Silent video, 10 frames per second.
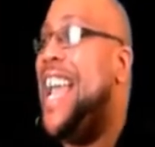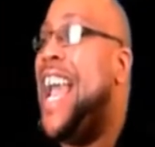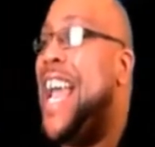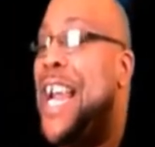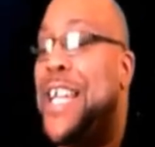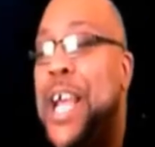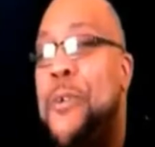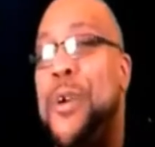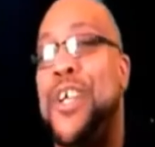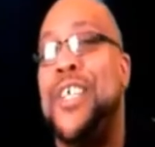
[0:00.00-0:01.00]
And I think
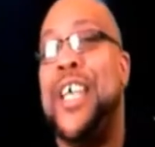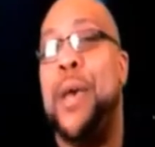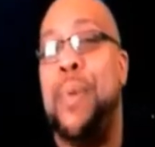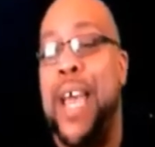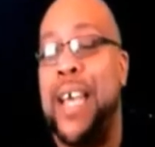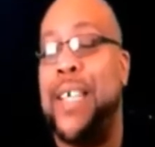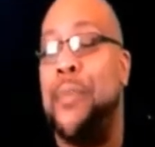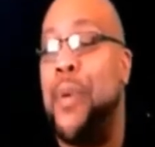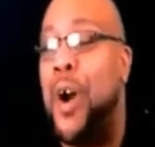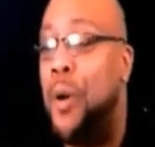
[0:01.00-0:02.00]
we just had passed
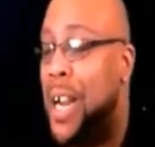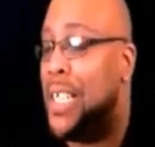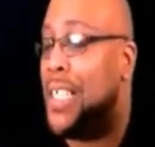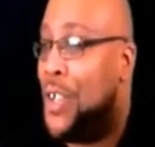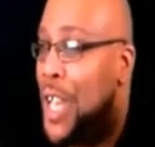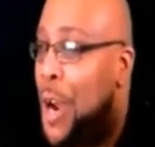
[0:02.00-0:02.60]
that part when I saw you had